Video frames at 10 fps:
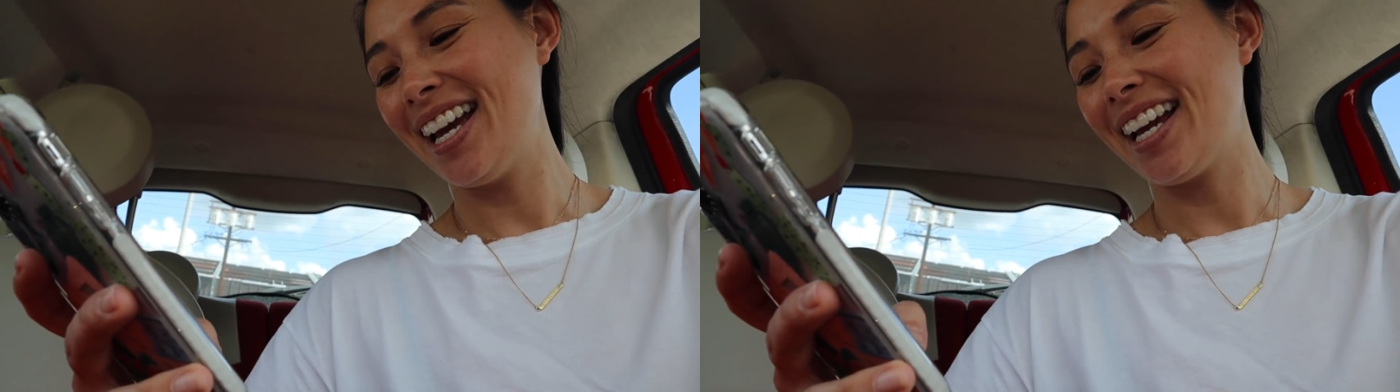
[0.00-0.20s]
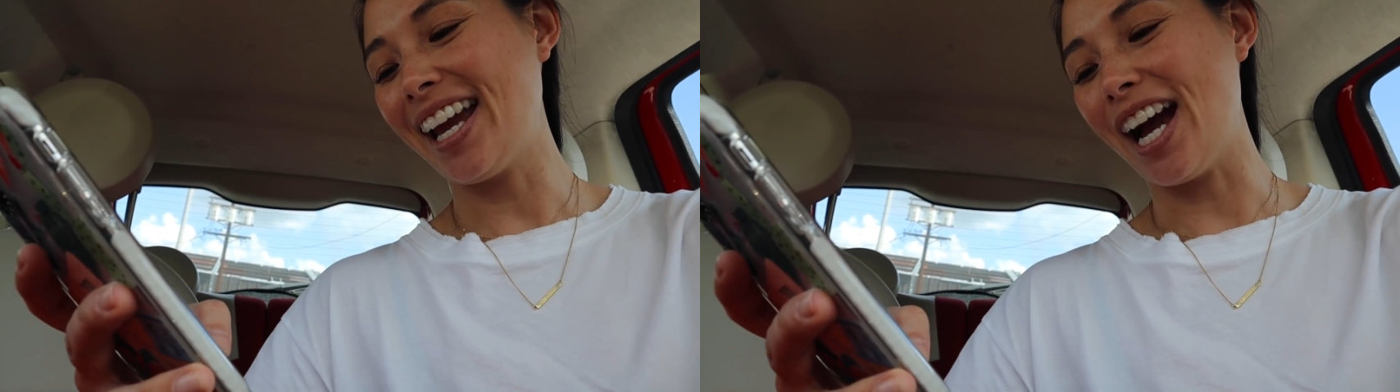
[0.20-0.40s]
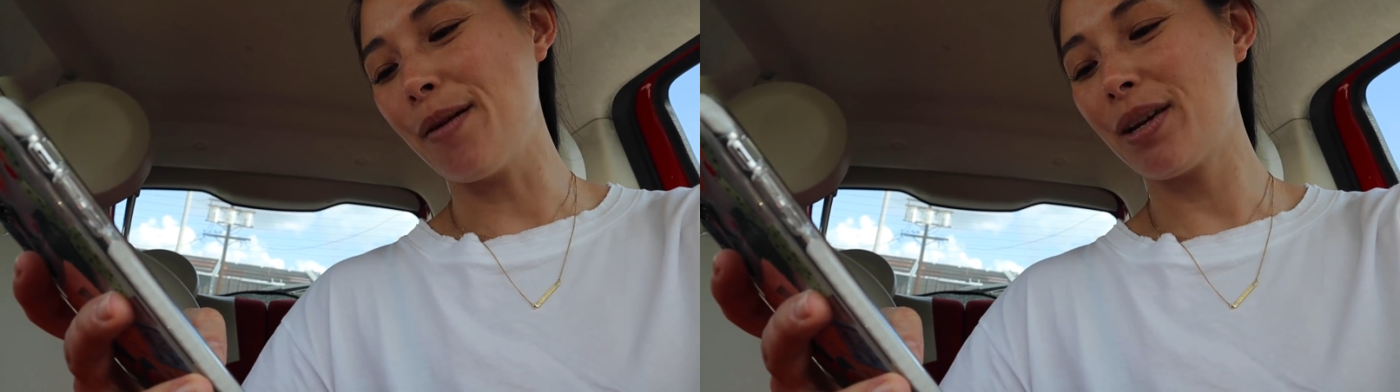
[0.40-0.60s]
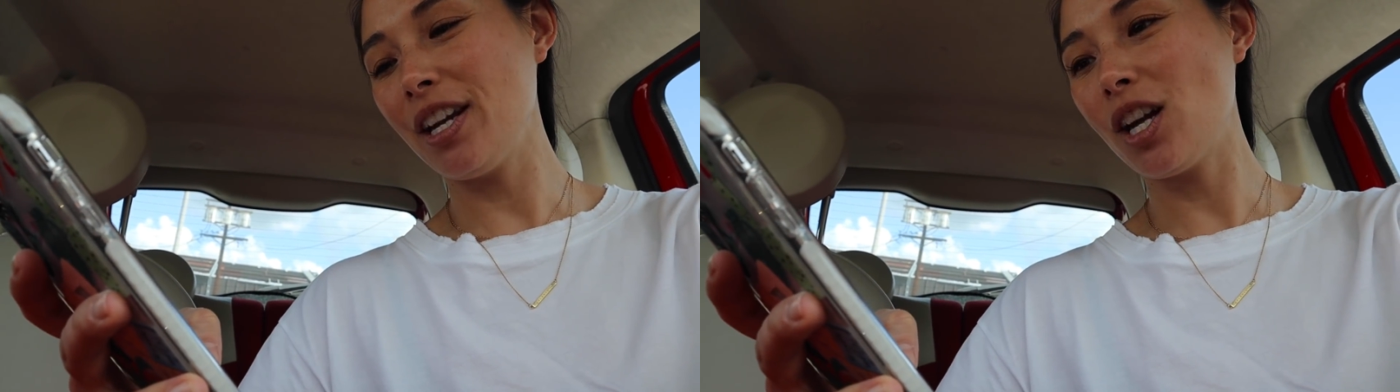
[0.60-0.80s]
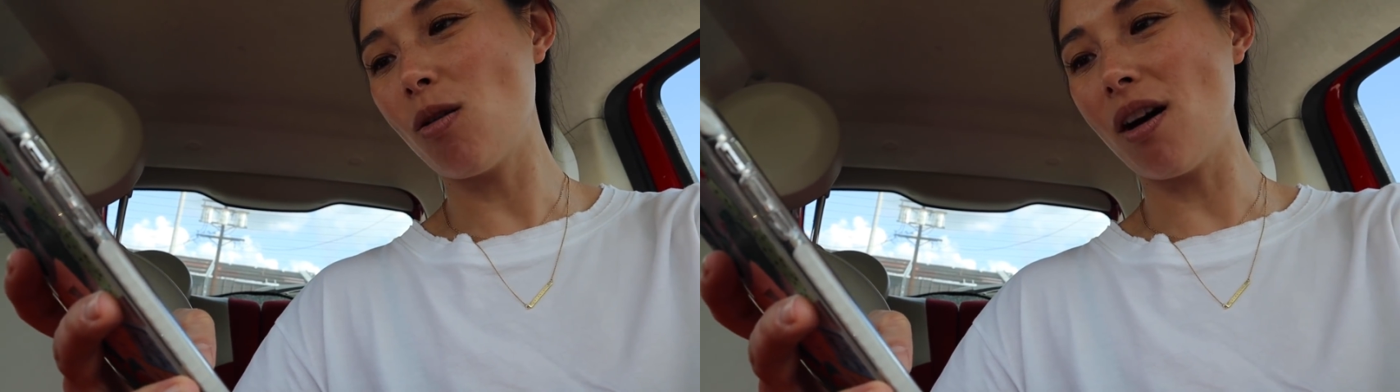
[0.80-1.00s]
Okay, I'm
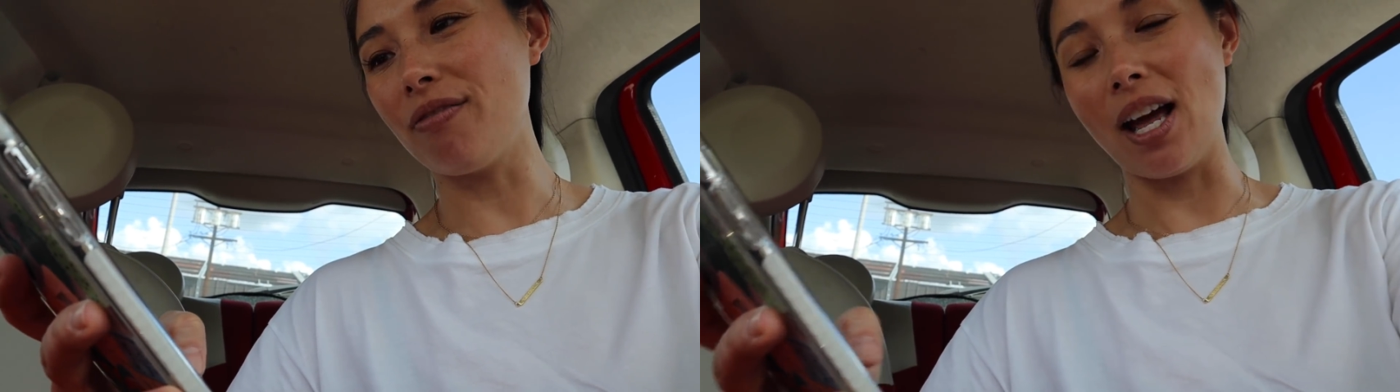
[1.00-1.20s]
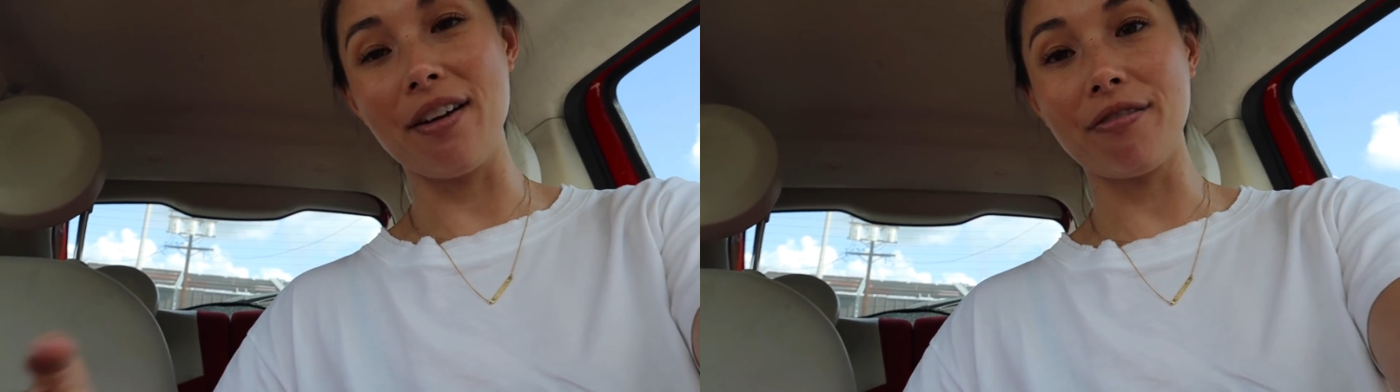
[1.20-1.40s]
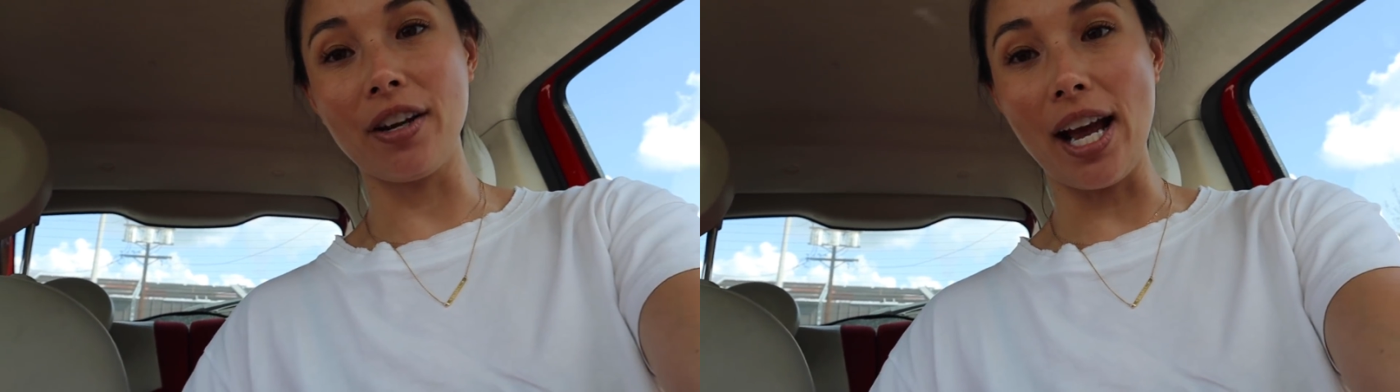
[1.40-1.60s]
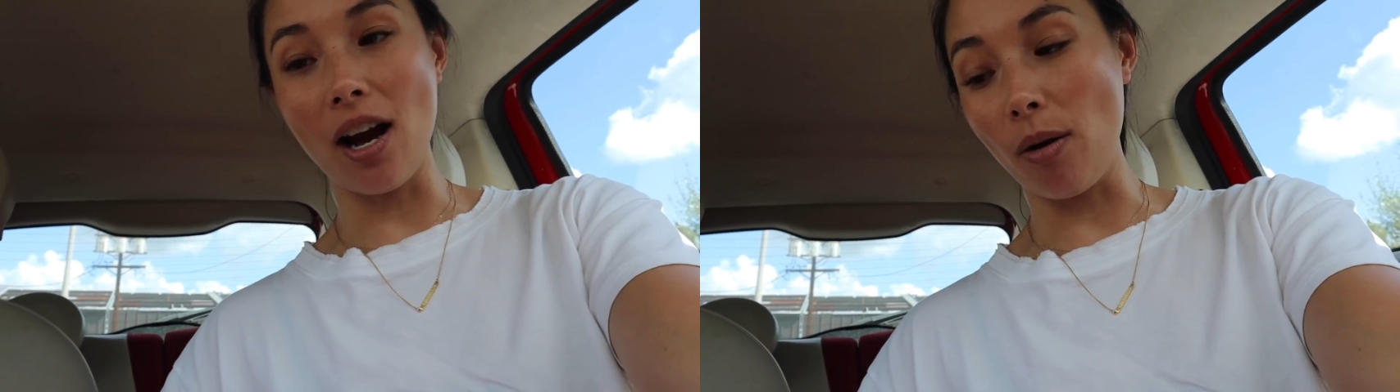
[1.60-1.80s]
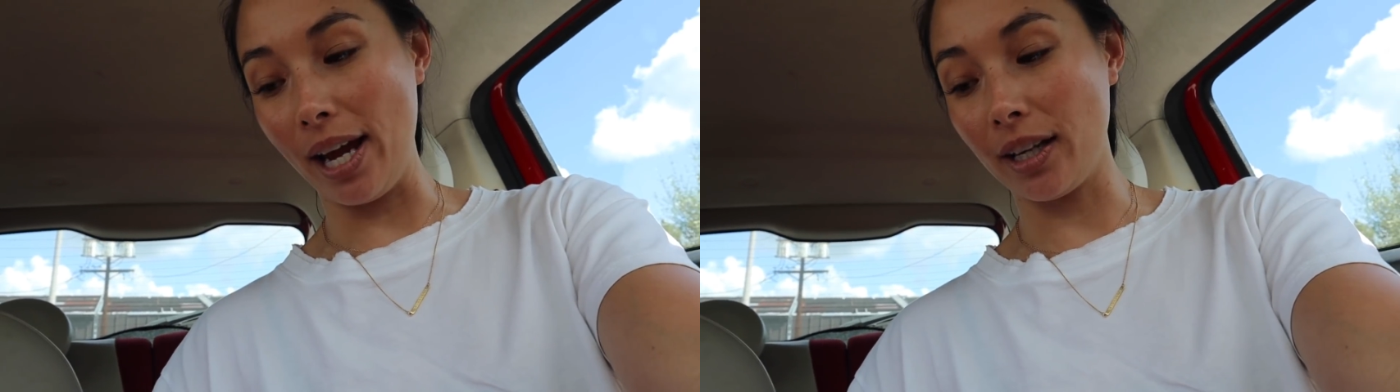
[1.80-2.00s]
gonna go offline for
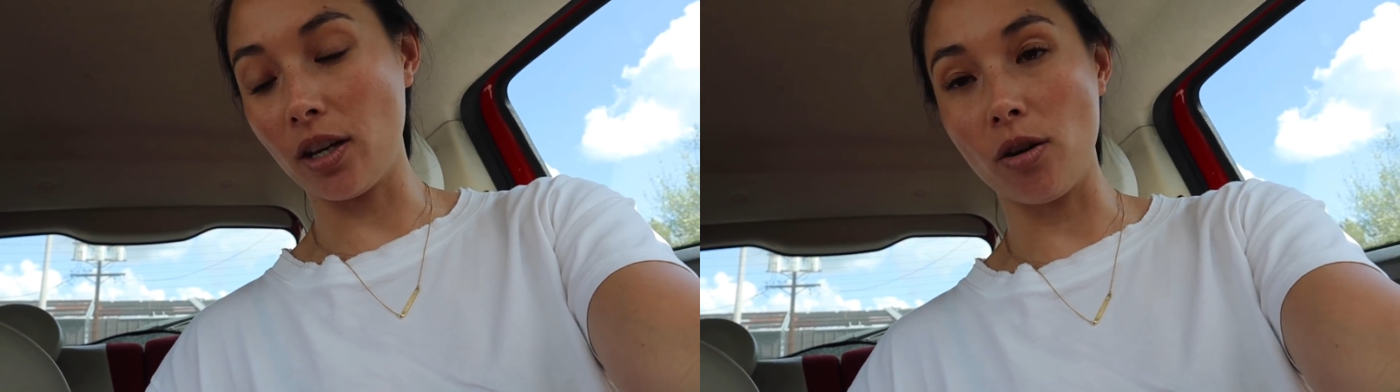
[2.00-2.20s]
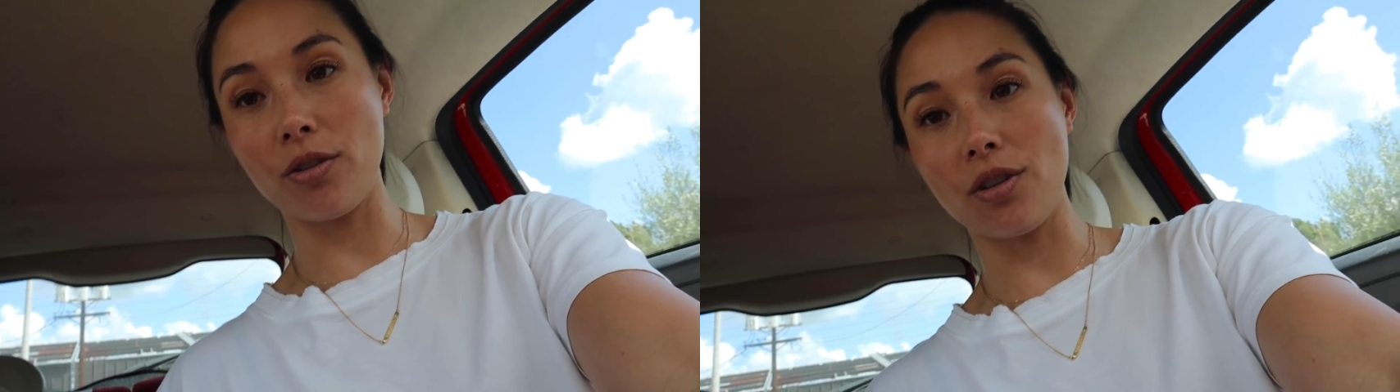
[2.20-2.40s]
now and go